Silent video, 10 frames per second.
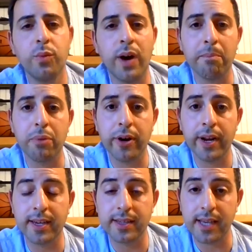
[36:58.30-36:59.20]
didn't want
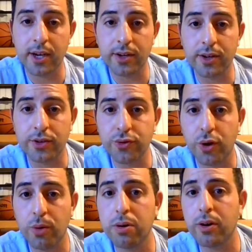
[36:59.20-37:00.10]
Bernie because they couldn't
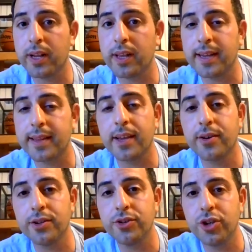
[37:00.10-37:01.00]
control Bernie like they
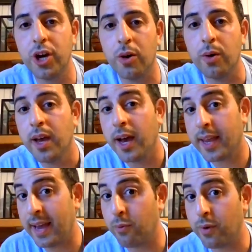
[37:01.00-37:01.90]
could Joe.
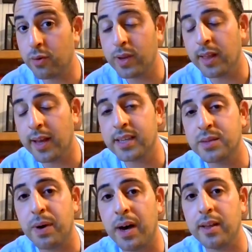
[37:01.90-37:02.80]
Again, whether we like
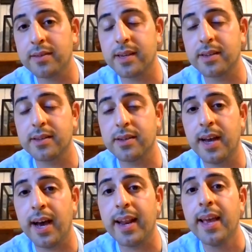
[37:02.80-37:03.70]
his politics or
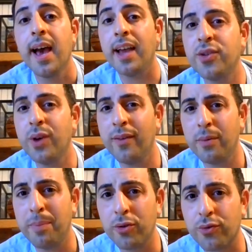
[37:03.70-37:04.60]
not. I do have
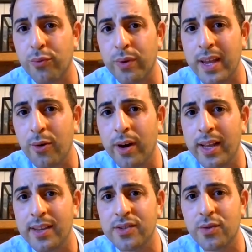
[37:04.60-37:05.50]
about three
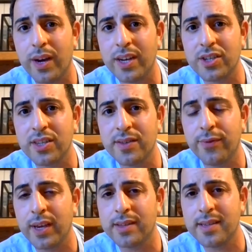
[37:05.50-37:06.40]
audience questions. If
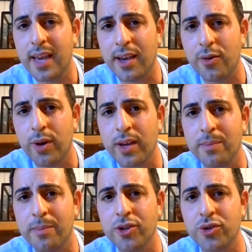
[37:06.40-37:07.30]
we could take a quick
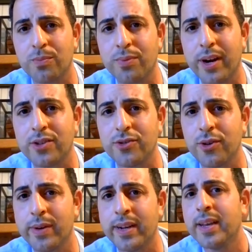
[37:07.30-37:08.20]
commercial break,
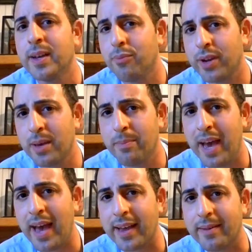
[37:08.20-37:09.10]
Drew, and bring you
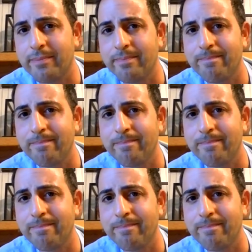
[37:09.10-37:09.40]
back.